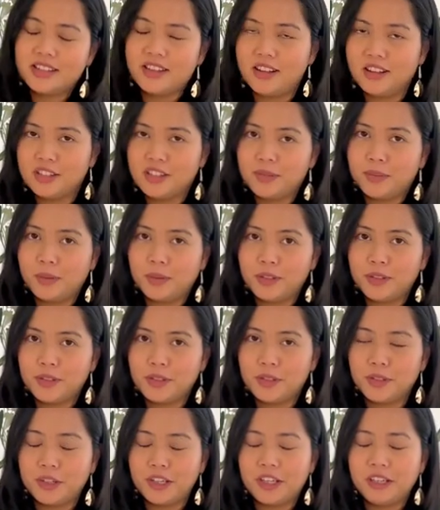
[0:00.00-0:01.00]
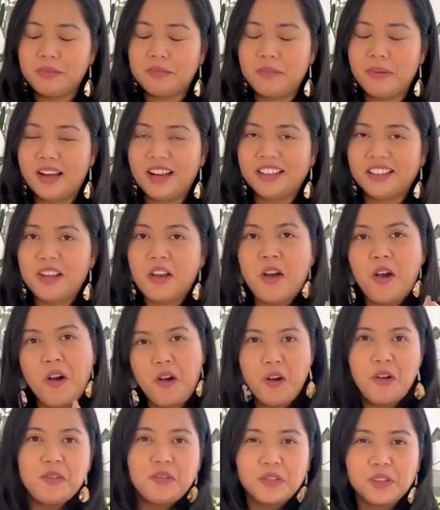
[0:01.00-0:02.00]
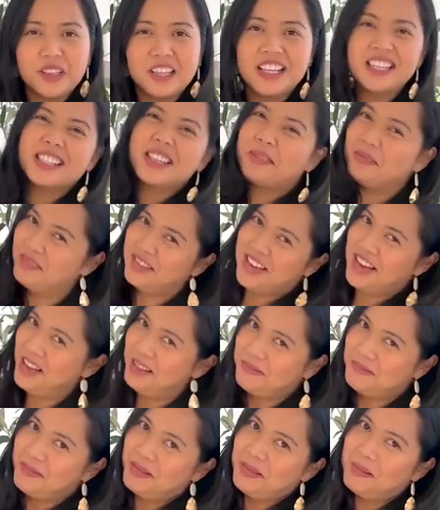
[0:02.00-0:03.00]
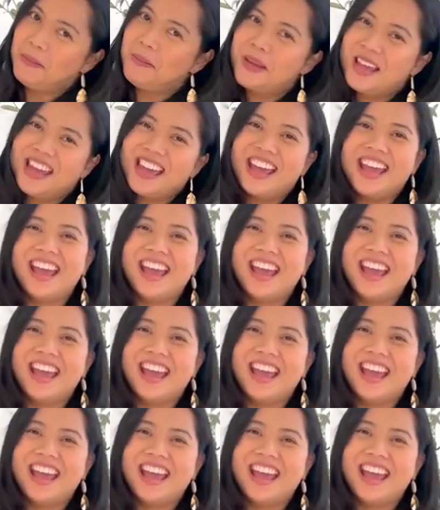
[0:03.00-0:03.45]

non-sponsored, but hopefully someday it will be.